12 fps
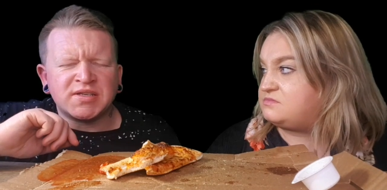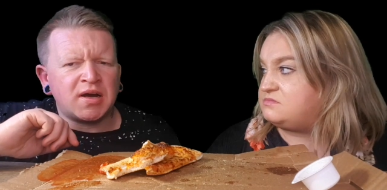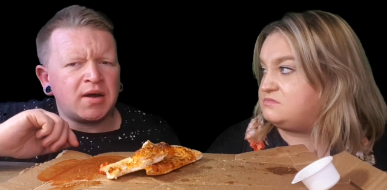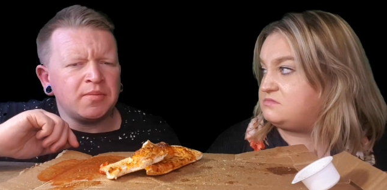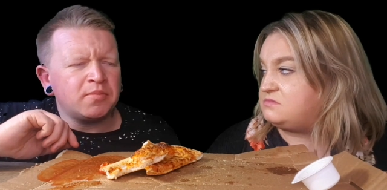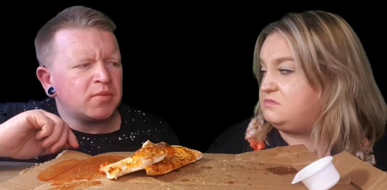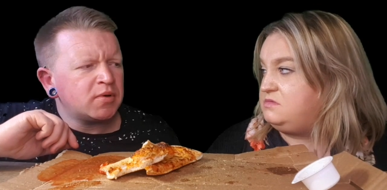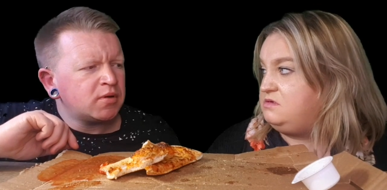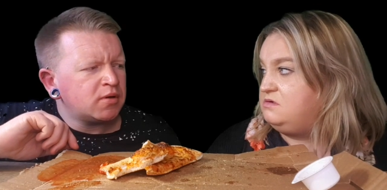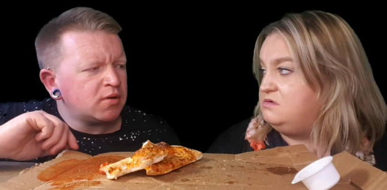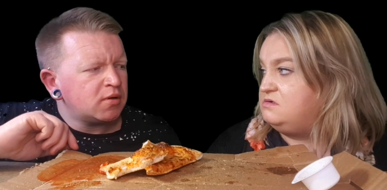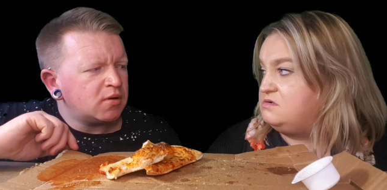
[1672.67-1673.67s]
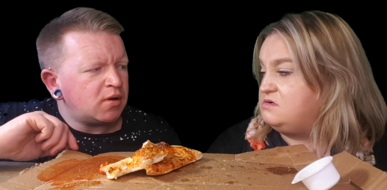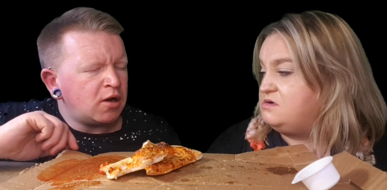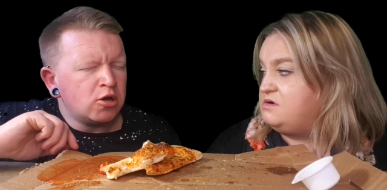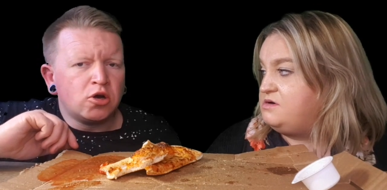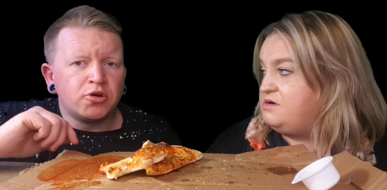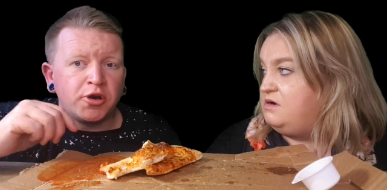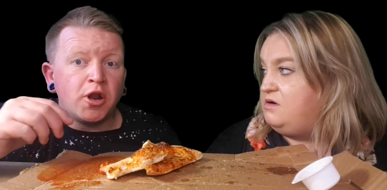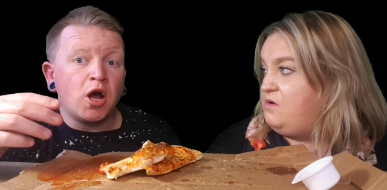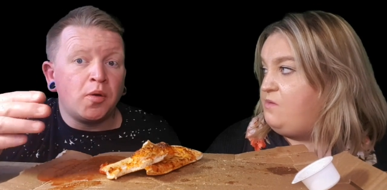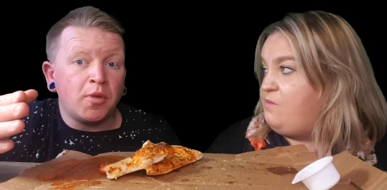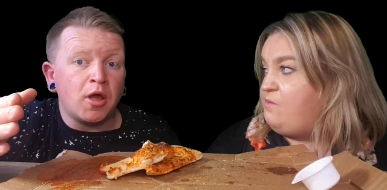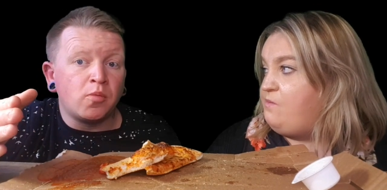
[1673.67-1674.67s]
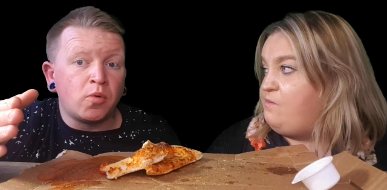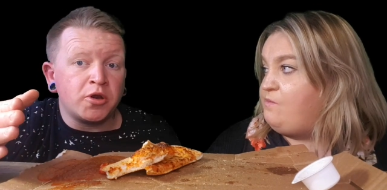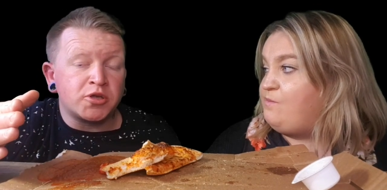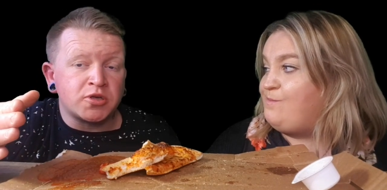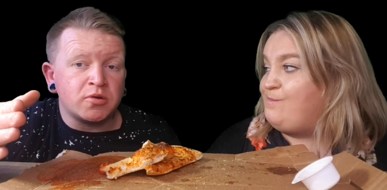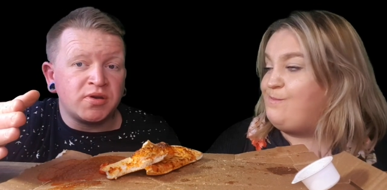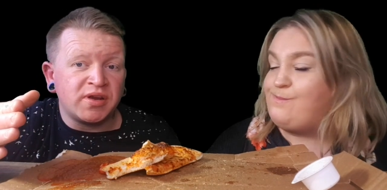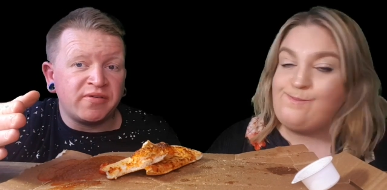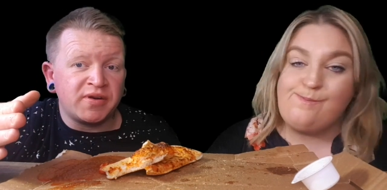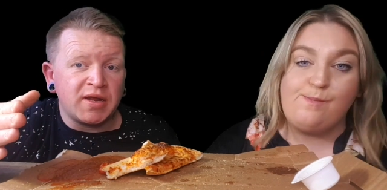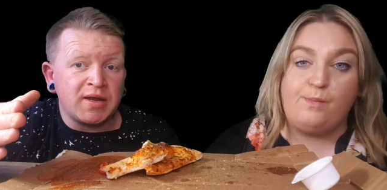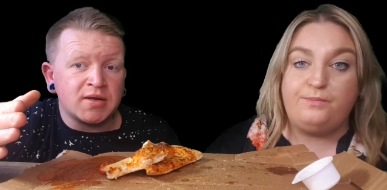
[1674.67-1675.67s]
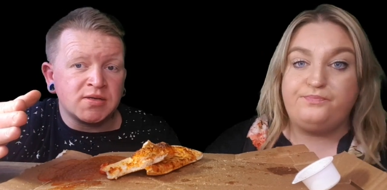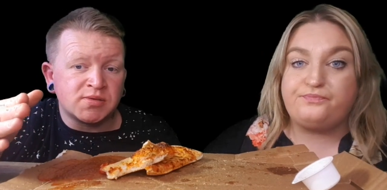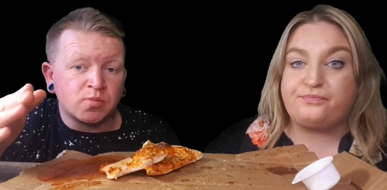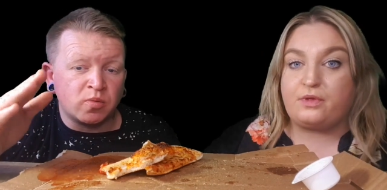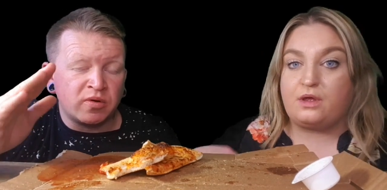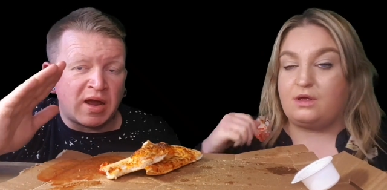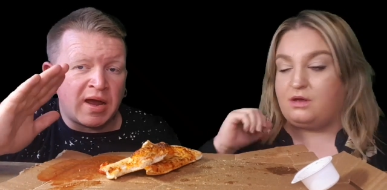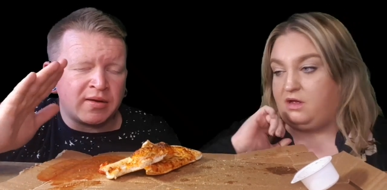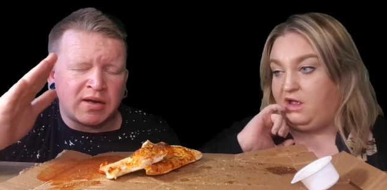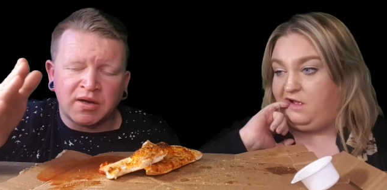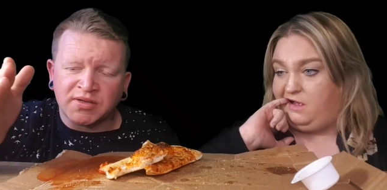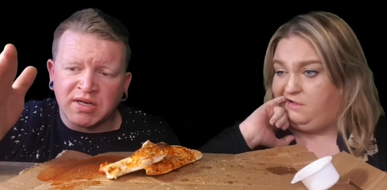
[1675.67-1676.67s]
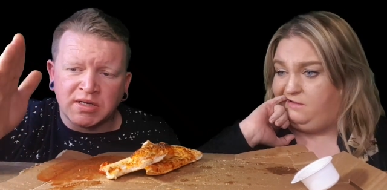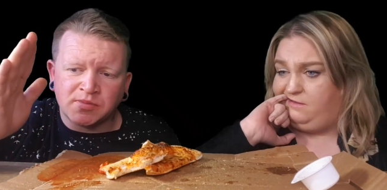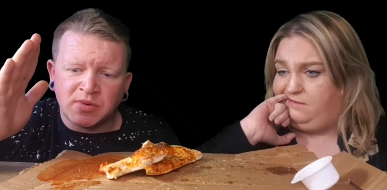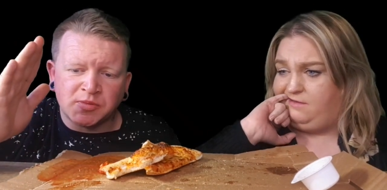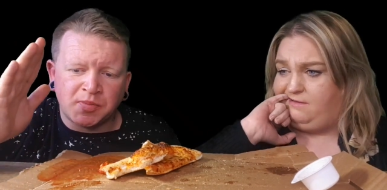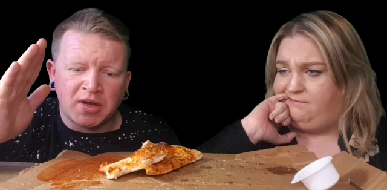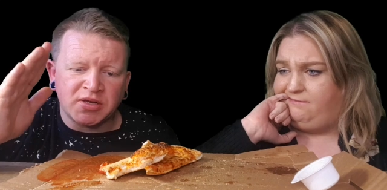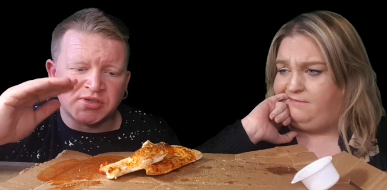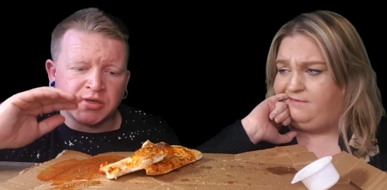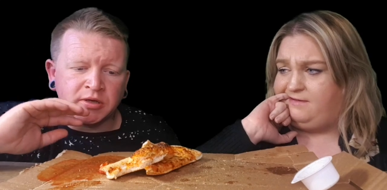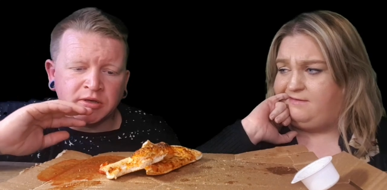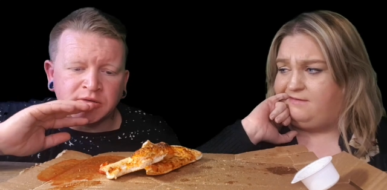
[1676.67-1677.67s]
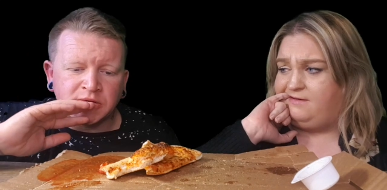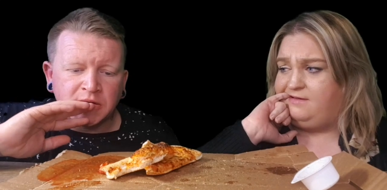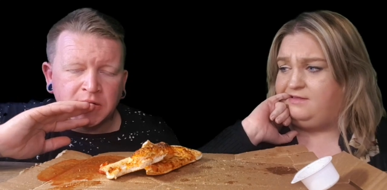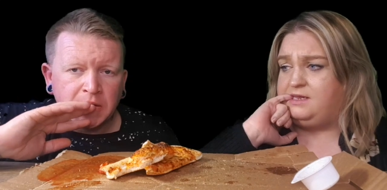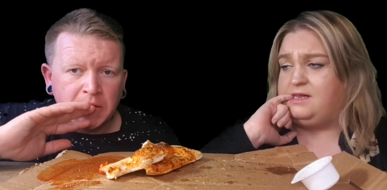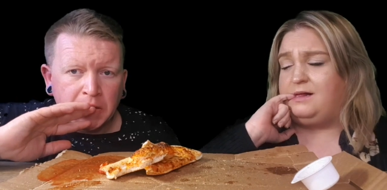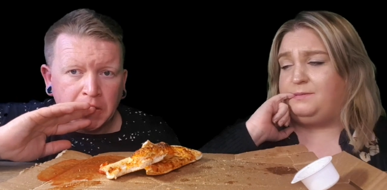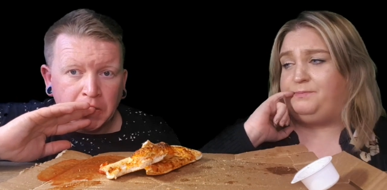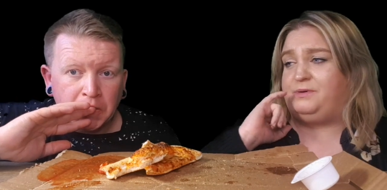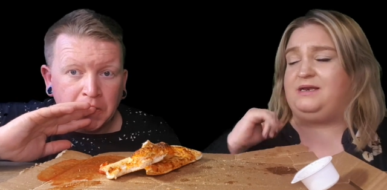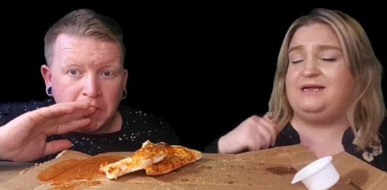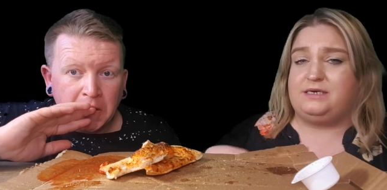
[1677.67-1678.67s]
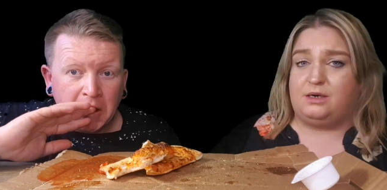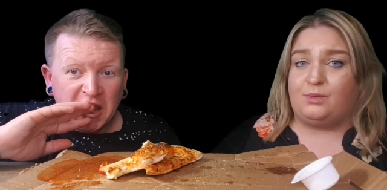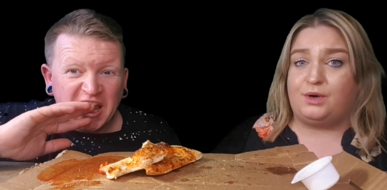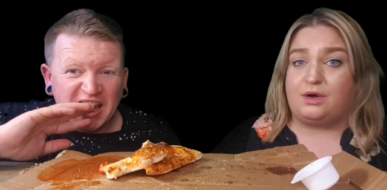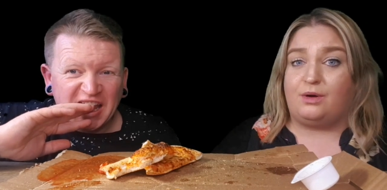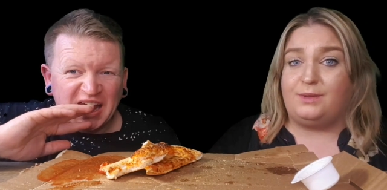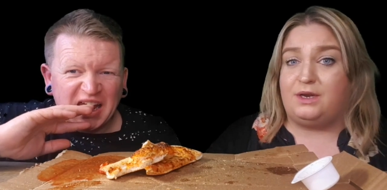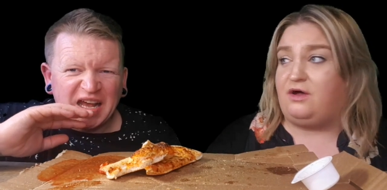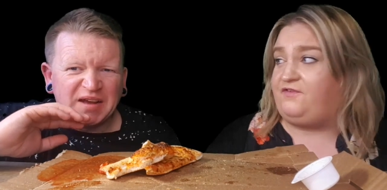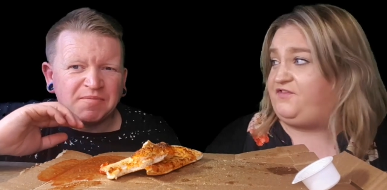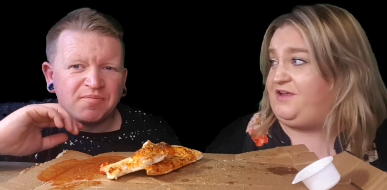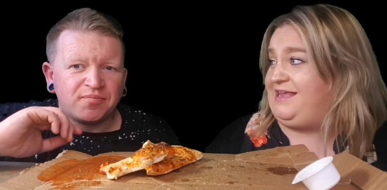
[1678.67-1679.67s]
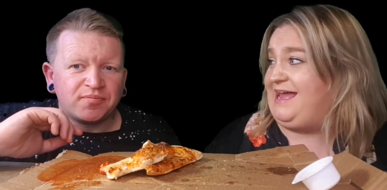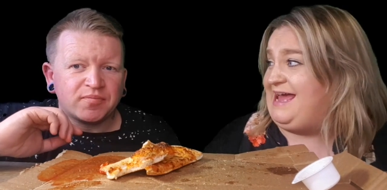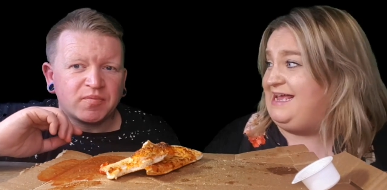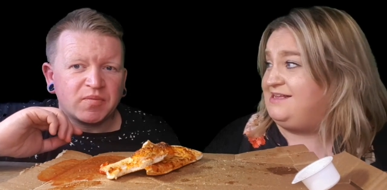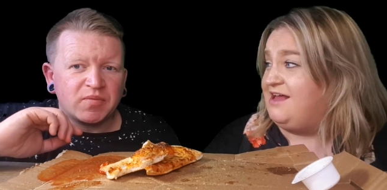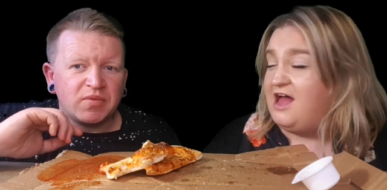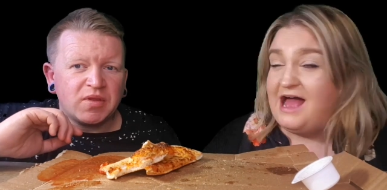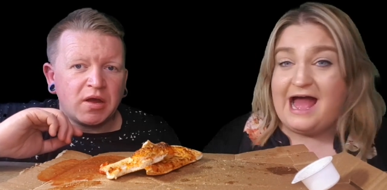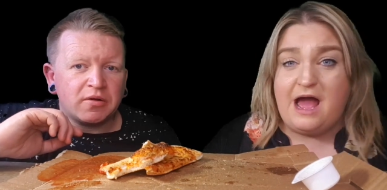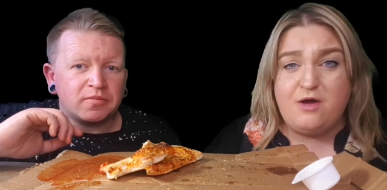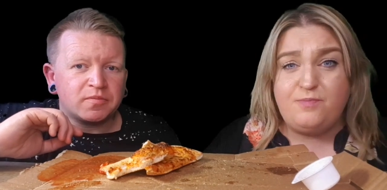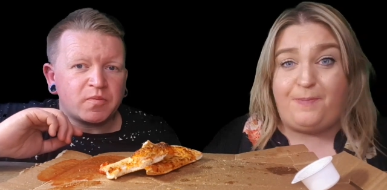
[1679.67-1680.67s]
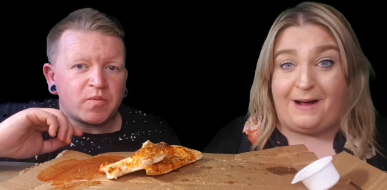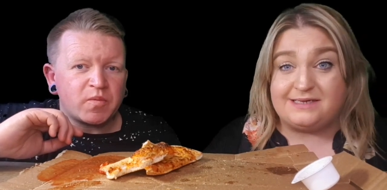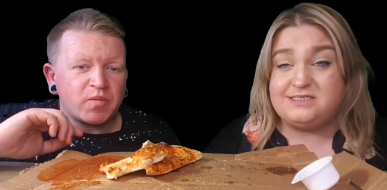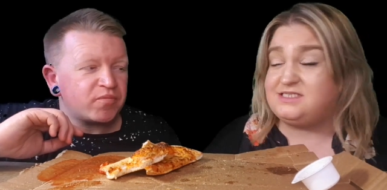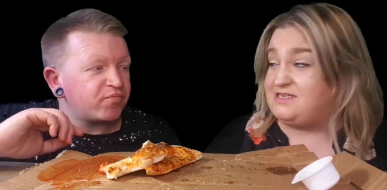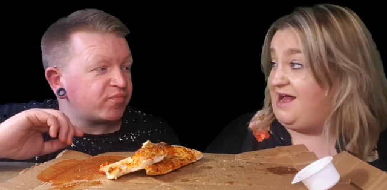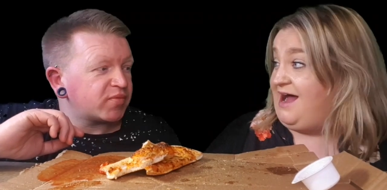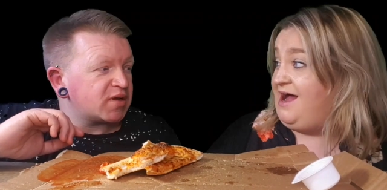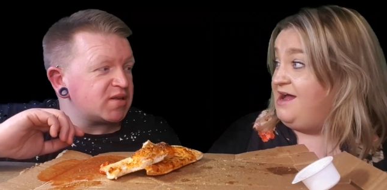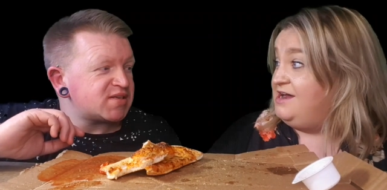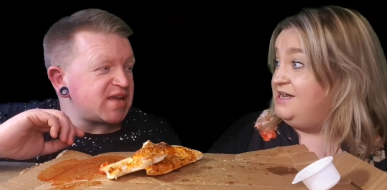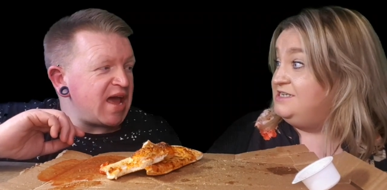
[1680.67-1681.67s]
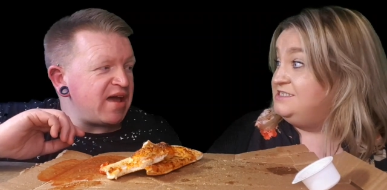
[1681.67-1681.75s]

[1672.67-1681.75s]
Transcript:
Speaker 1: of time. I ordered Home Alone 1 and 2 on DVD because RT
Speaker 2: is. You know, I've already got it in the loft, but Lee didn't want to go up the loft to get it. No. How bad's that? It's